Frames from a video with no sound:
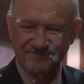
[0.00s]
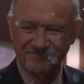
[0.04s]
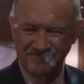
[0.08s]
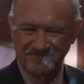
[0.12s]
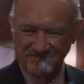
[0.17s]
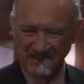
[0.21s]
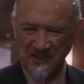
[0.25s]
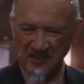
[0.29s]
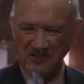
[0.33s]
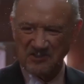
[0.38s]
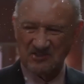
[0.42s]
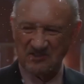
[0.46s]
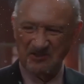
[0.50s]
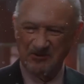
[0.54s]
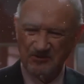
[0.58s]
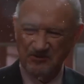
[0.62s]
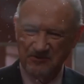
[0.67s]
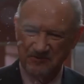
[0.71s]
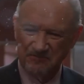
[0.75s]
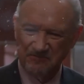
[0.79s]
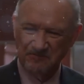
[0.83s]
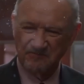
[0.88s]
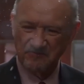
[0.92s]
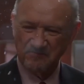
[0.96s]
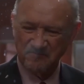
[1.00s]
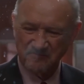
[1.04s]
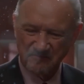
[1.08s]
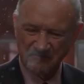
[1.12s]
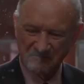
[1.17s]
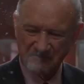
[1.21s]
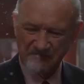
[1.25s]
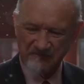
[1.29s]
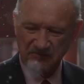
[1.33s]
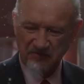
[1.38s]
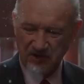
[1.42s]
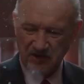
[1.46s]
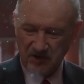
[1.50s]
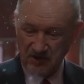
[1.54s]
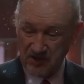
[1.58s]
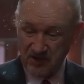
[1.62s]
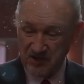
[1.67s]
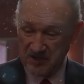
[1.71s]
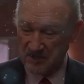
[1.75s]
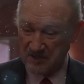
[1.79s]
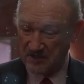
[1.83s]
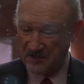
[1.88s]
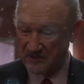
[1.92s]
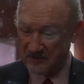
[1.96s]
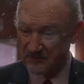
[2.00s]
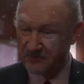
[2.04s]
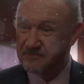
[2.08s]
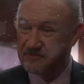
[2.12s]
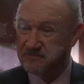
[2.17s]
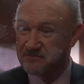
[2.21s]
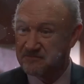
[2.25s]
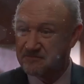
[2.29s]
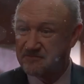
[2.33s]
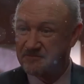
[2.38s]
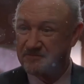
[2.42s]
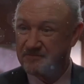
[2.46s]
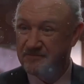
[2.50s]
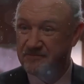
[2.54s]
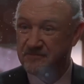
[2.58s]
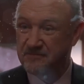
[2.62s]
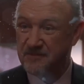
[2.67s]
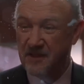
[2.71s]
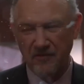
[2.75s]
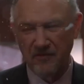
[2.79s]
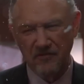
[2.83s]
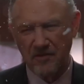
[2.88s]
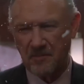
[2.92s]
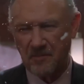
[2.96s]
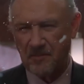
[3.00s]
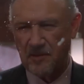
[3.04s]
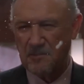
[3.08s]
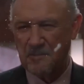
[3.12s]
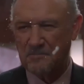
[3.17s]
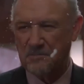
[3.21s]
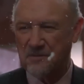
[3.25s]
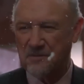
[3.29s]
of income. Hackman's deep, authoritative